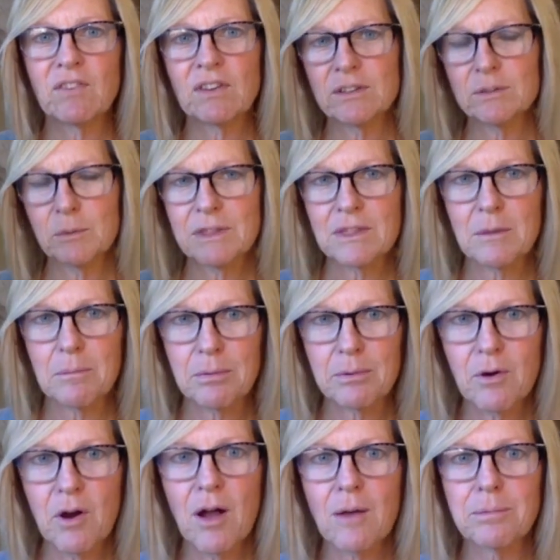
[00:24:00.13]
filled with the
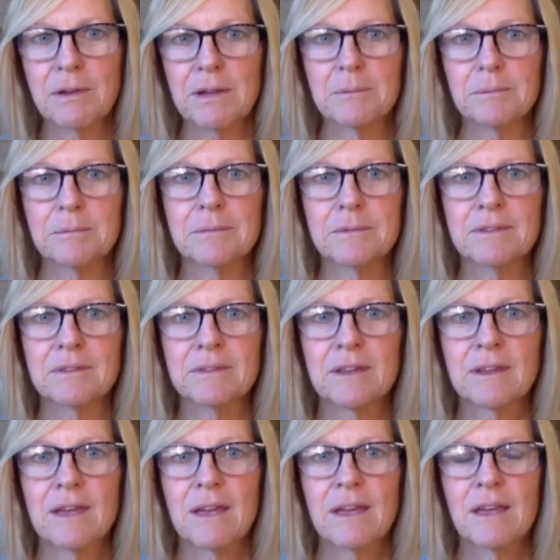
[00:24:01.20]
problems,
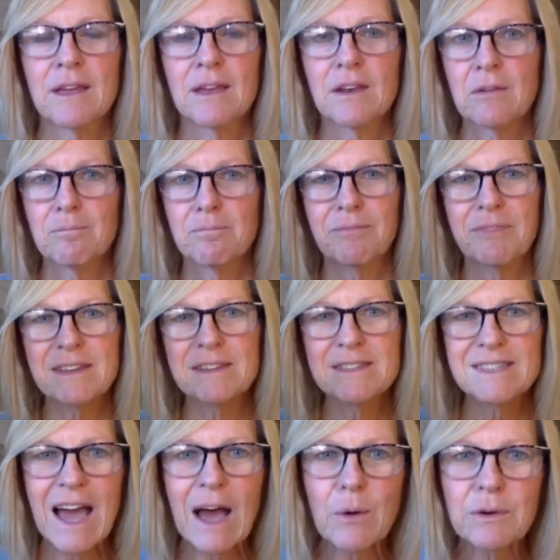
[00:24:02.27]
the
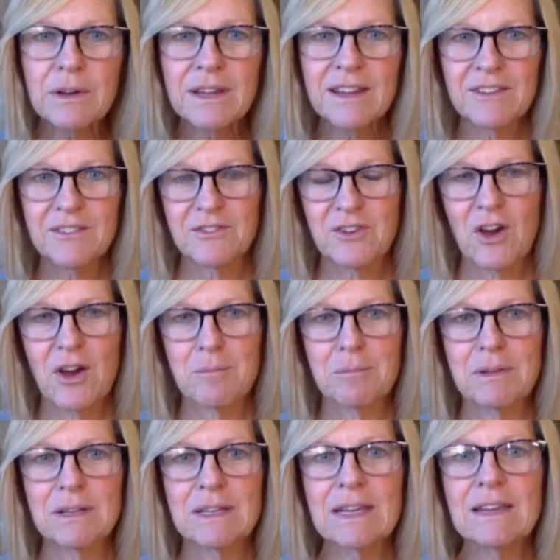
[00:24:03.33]
doubting of not
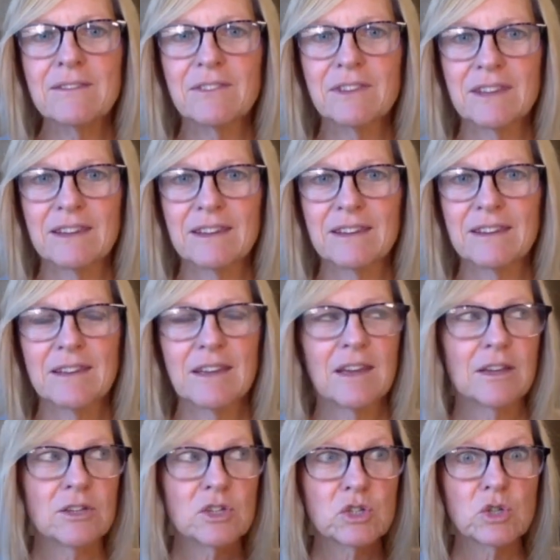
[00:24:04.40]
believing,
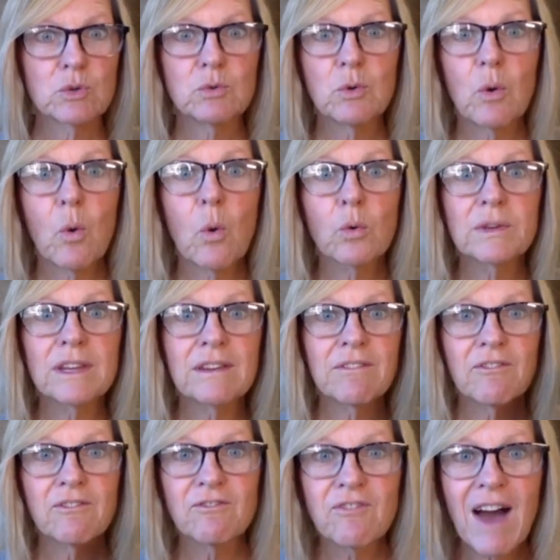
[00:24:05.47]
to only
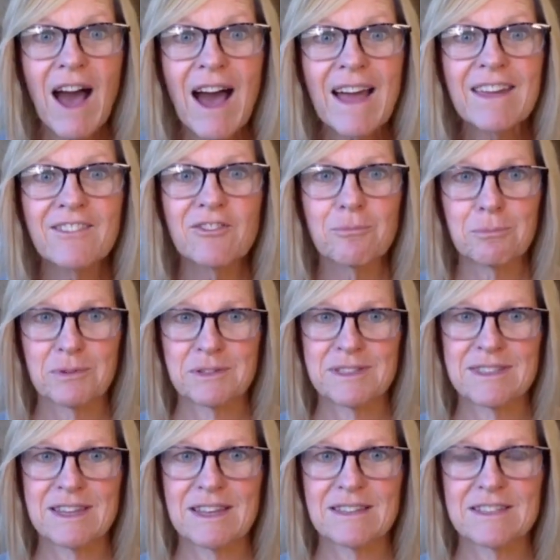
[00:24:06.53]

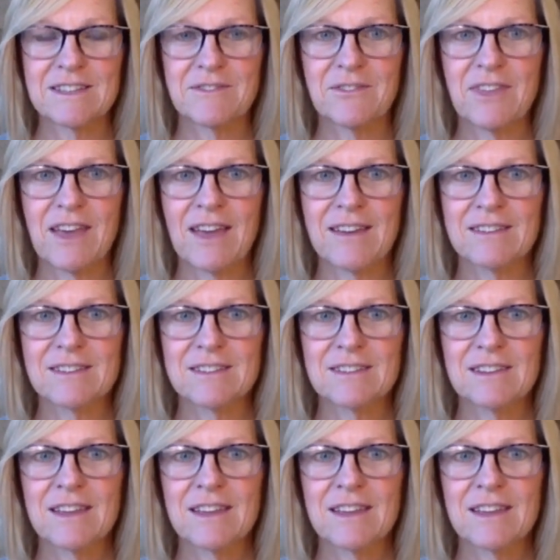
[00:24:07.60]
5% of that.